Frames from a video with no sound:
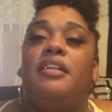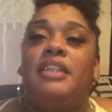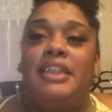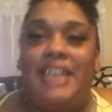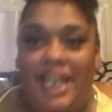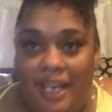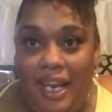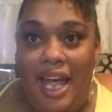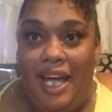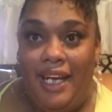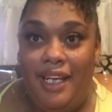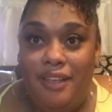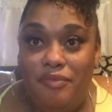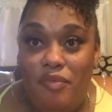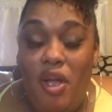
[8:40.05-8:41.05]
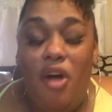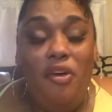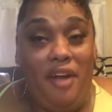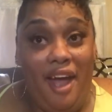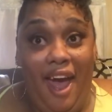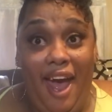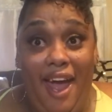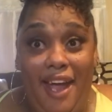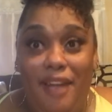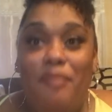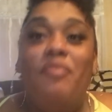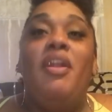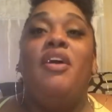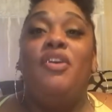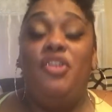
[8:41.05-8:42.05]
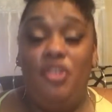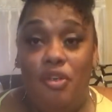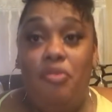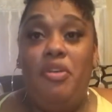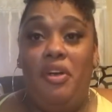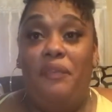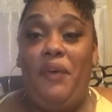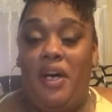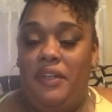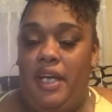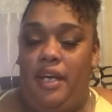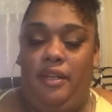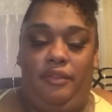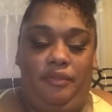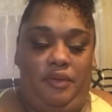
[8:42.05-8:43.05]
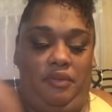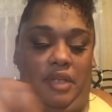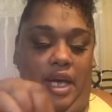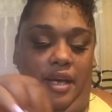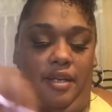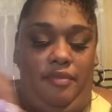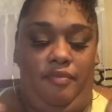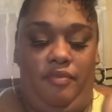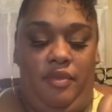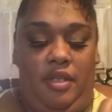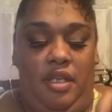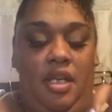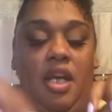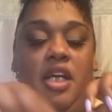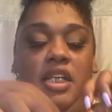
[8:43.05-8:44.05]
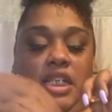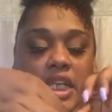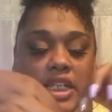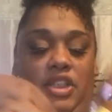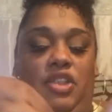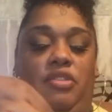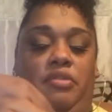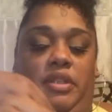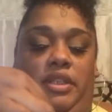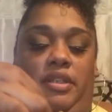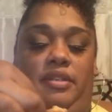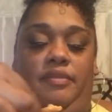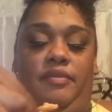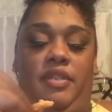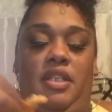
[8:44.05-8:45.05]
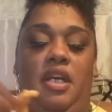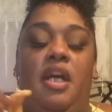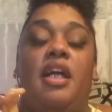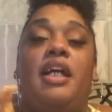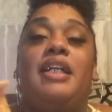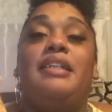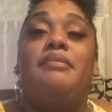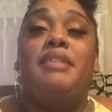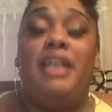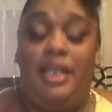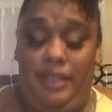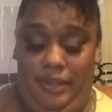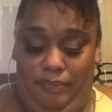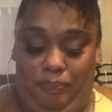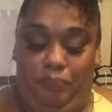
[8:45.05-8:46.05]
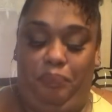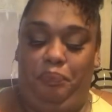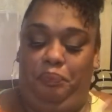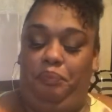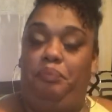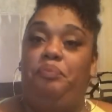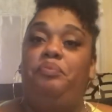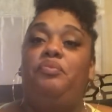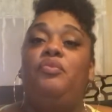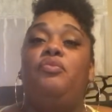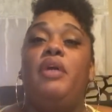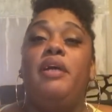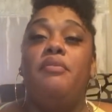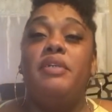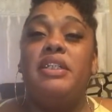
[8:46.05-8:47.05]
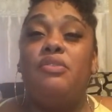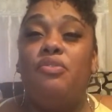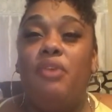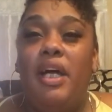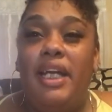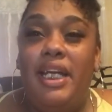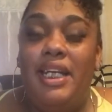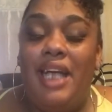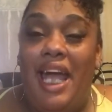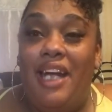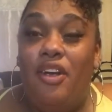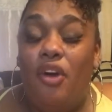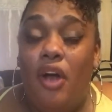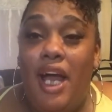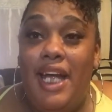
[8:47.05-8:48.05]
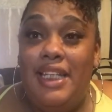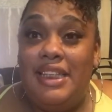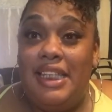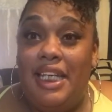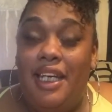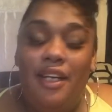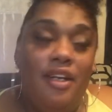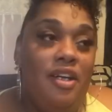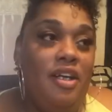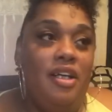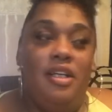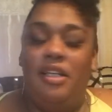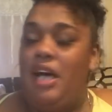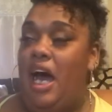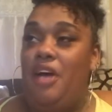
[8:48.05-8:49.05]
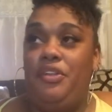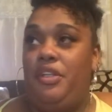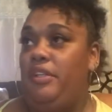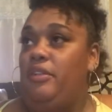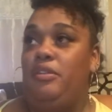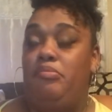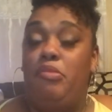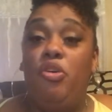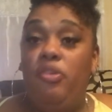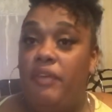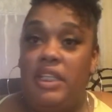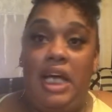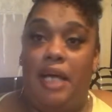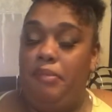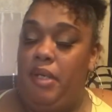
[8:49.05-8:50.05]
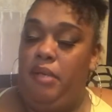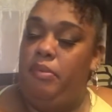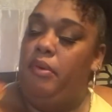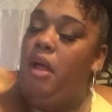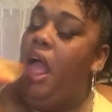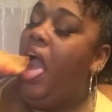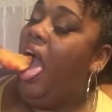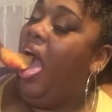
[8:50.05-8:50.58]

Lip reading: They're lying. Okay? You will fall down. Okay? Yes, you will. Because I'm telling you, we was running like crazy out the movie type people.